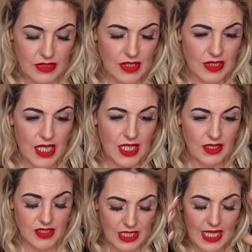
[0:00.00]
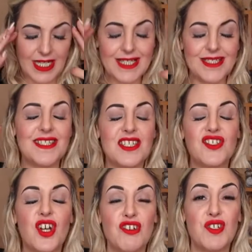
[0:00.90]
It's like, and that's the
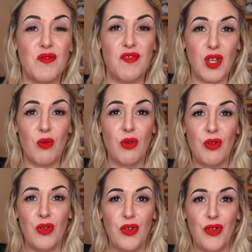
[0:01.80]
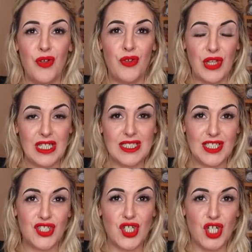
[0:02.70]
distorted view. That's the
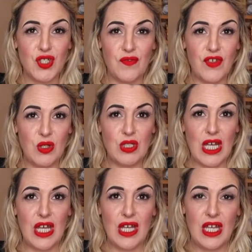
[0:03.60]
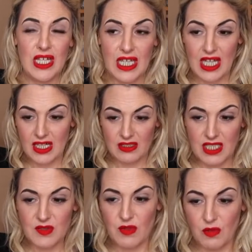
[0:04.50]
distorted view that, yeah,
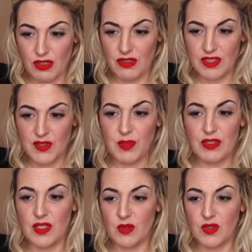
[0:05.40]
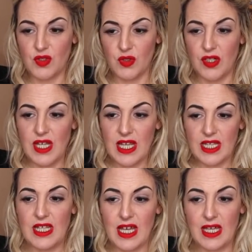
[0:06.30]
this will work, this person looks good.
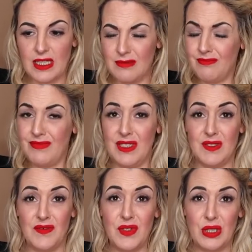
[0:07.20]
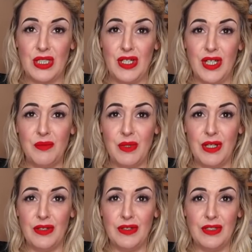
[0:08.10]
Yeah, it's a fucking nightmare.